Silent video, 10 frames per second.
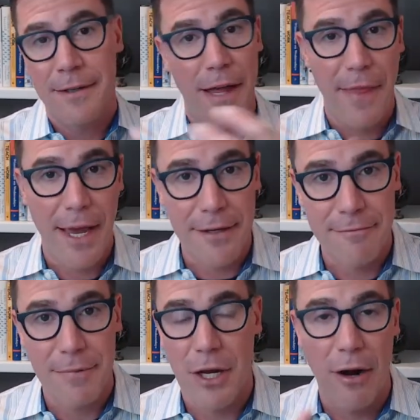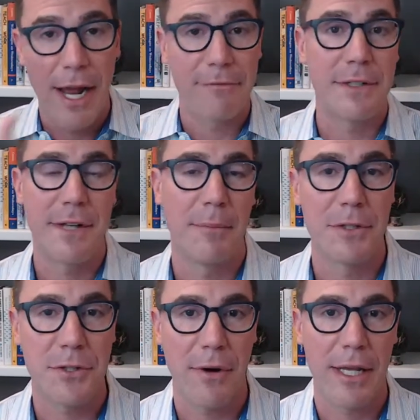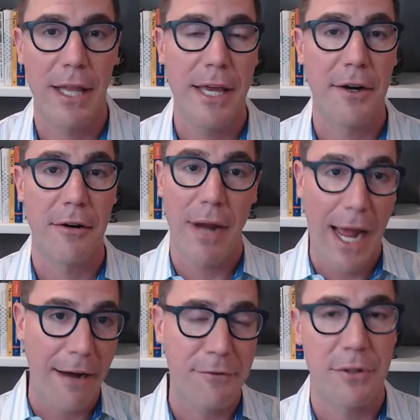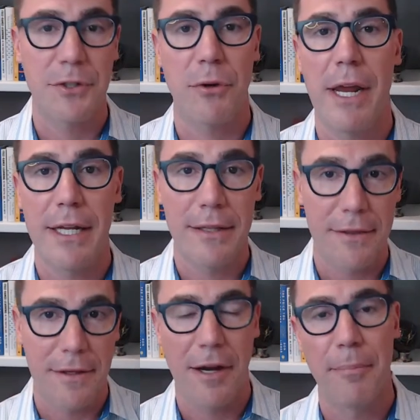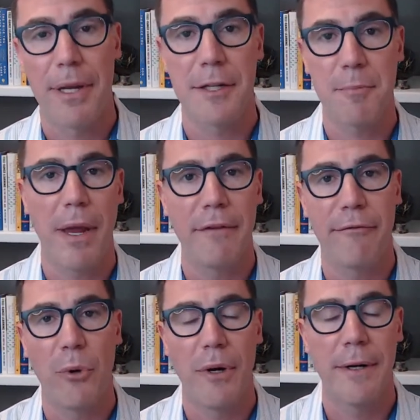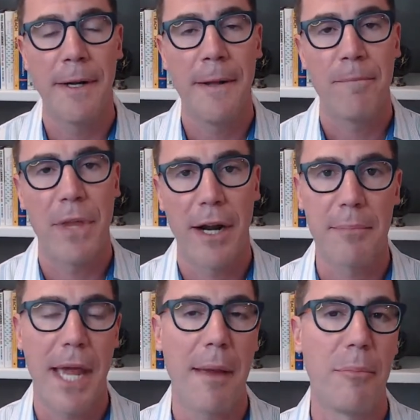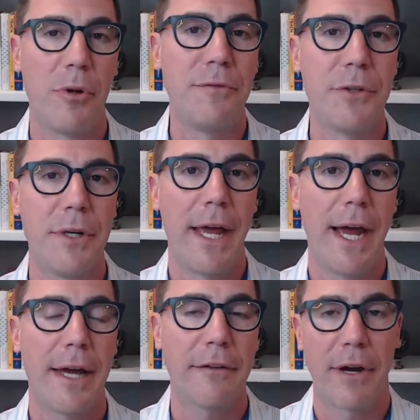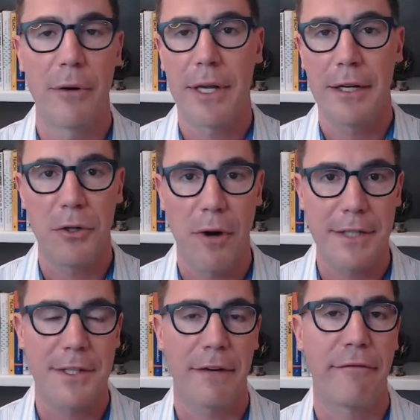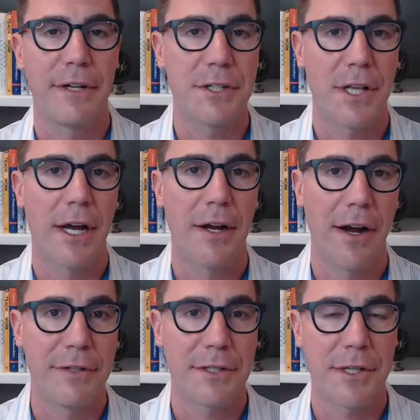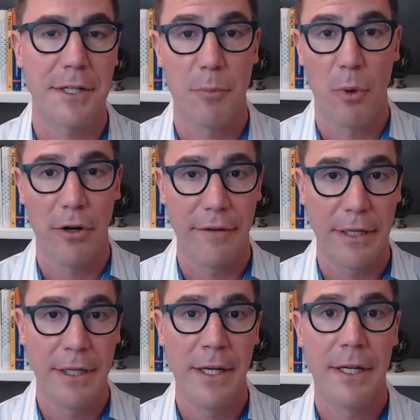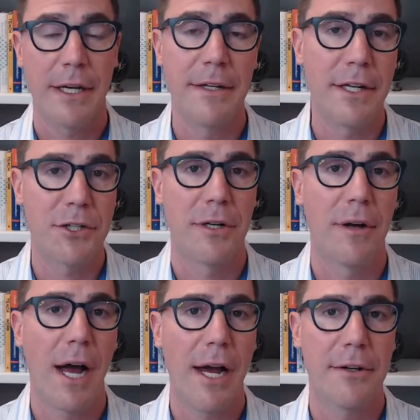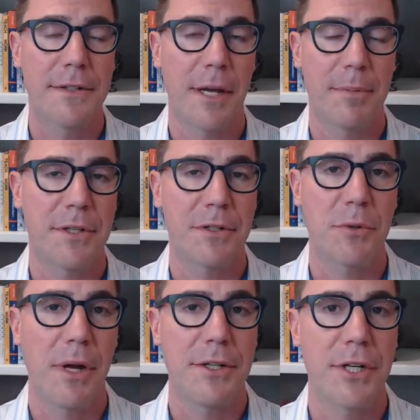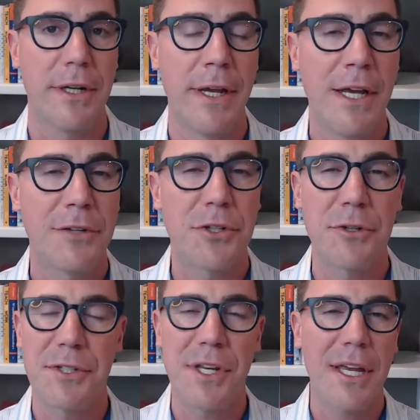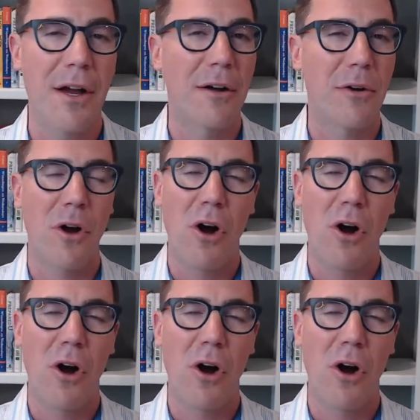and then you know i have to demonstrate later after a training that the company has paid for that i'm capable of doing that if i don't get across that finish line obviously it's more of a conditional hire type of situation so you're seeing uh,